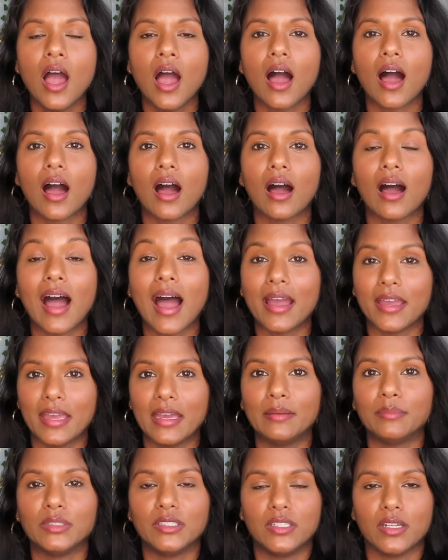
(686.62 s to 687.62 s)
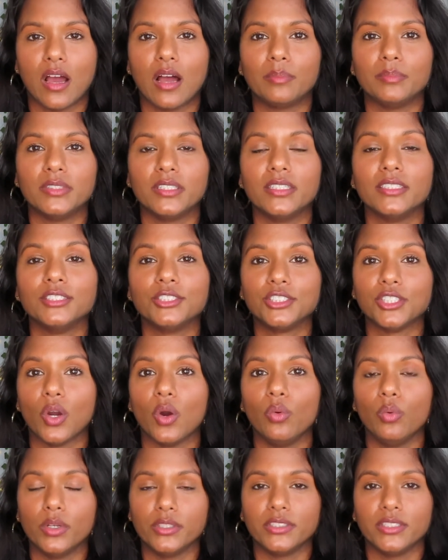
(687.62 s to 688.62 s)
I am adopted, and so
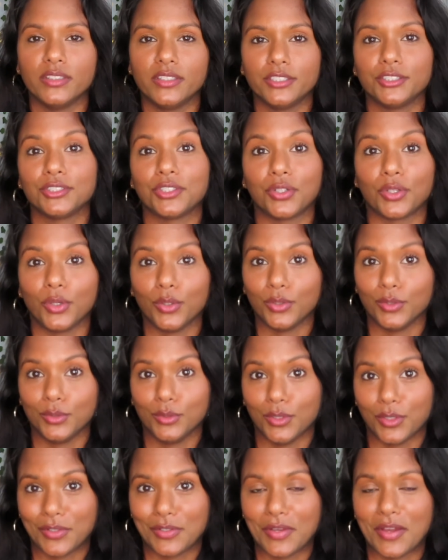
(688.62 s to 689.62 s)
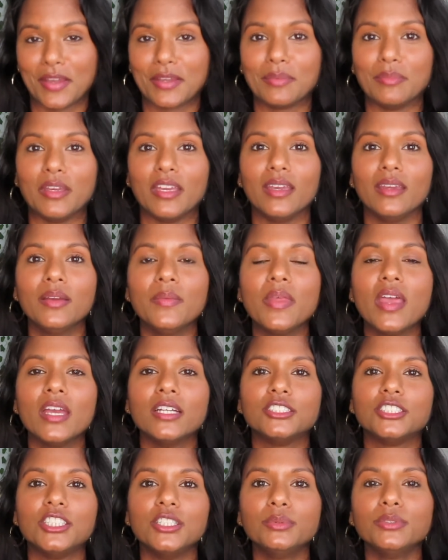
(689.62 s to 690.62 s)
wasn't this girl who looked like me.
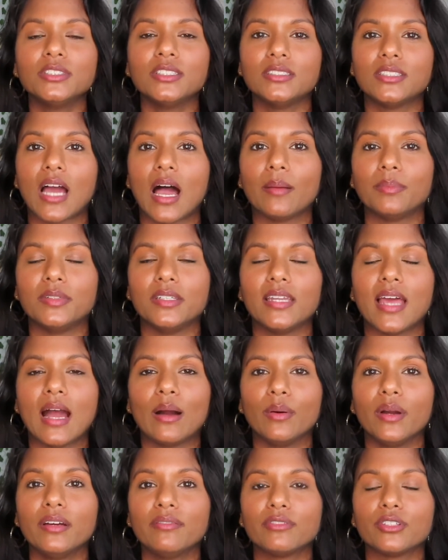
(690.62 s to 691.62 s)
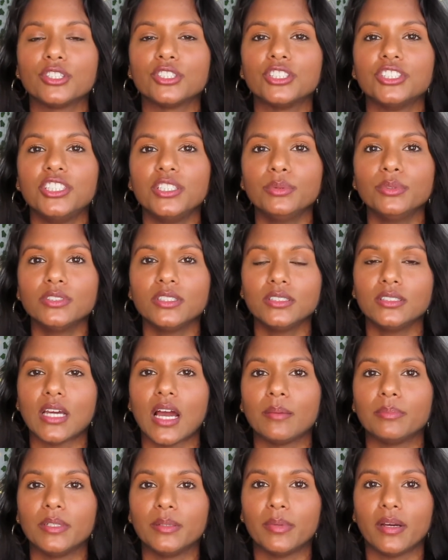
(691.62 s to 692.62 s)
She was adopted. However, she was
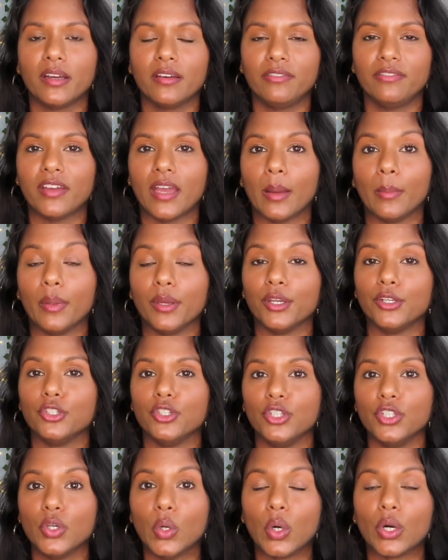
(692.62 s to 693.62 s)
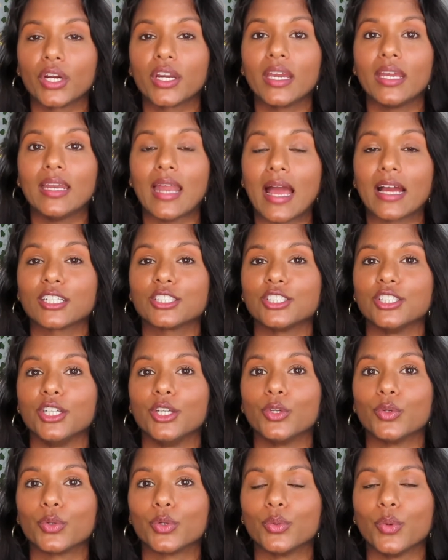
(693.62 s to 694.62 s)
adopted by a family in New York and
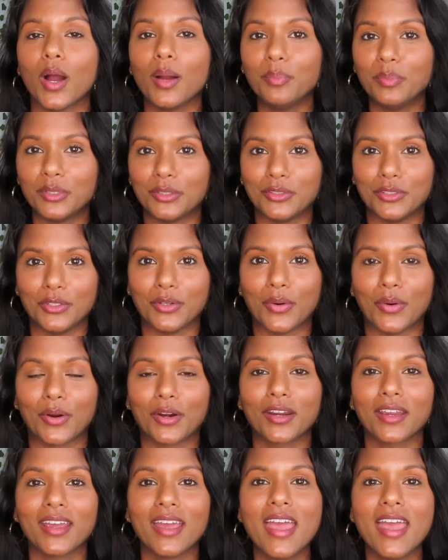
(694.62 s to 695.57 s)
actually grew up in New York.